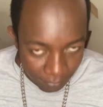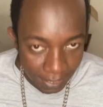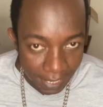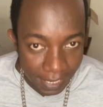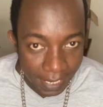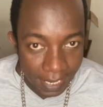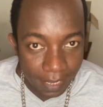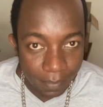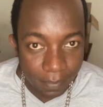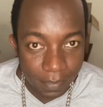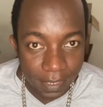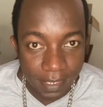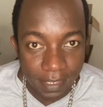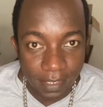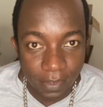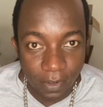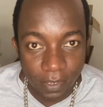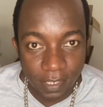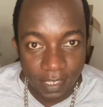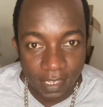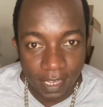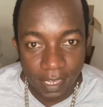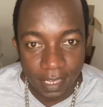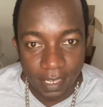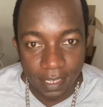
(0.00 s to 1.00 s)
name is
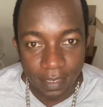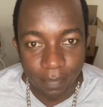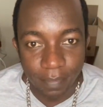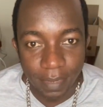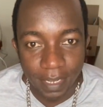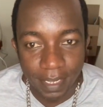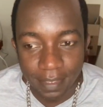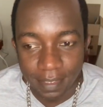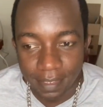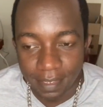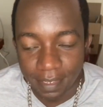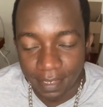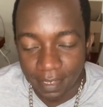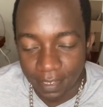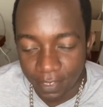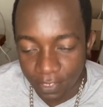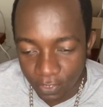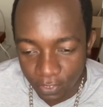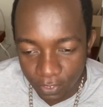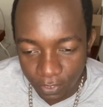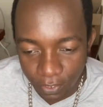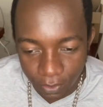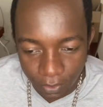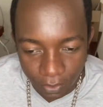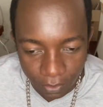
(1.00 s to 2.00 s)
Oscar Kibet.
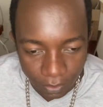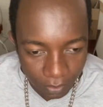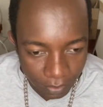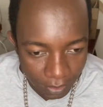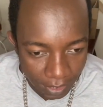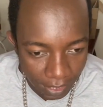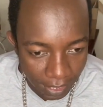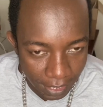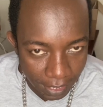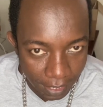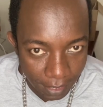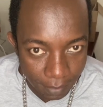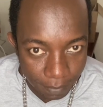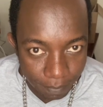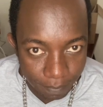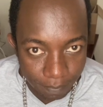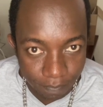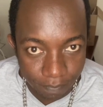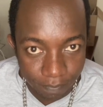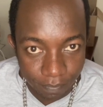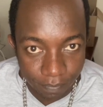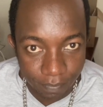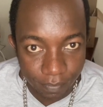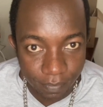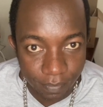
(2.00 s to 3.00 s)
So
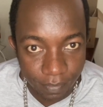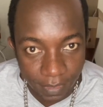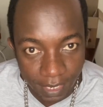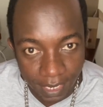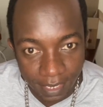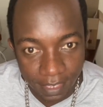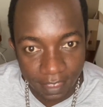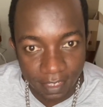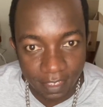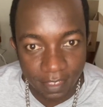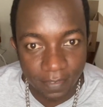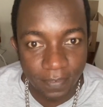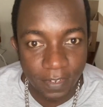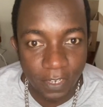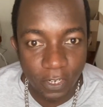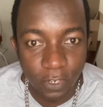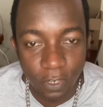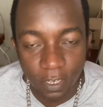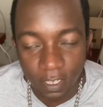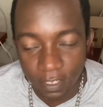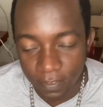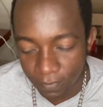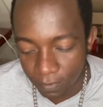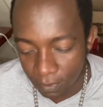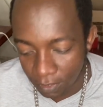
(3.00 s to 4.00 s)
this video
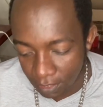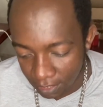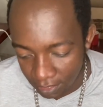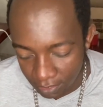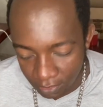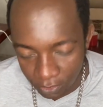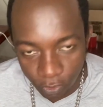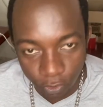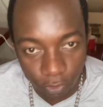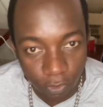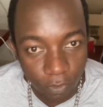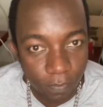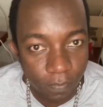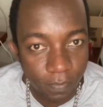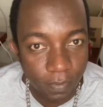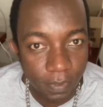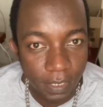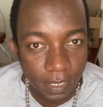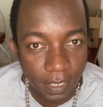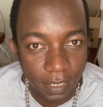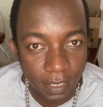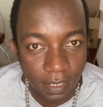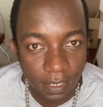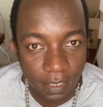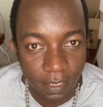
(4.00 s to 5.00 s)
is for this group
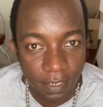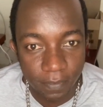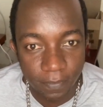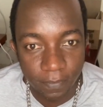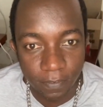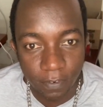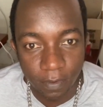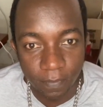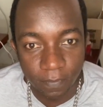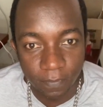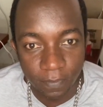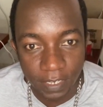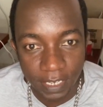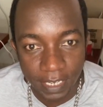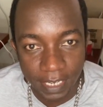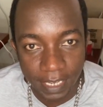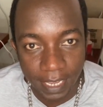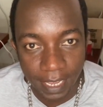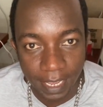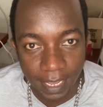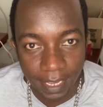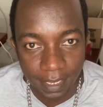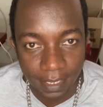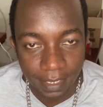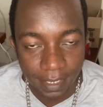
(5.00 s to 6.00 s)
from
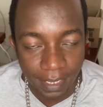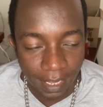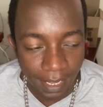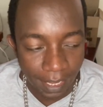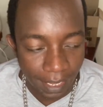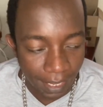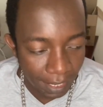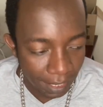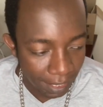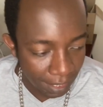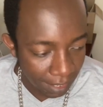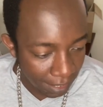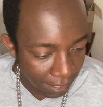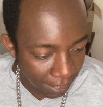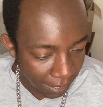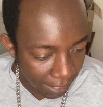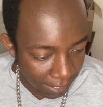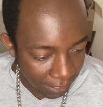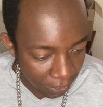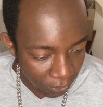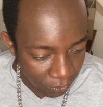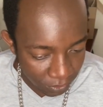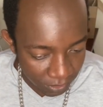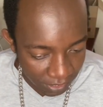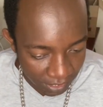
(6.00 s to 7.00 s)
VK. I
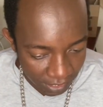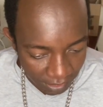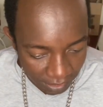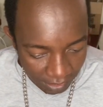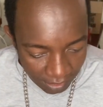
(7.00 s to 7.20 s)
noticed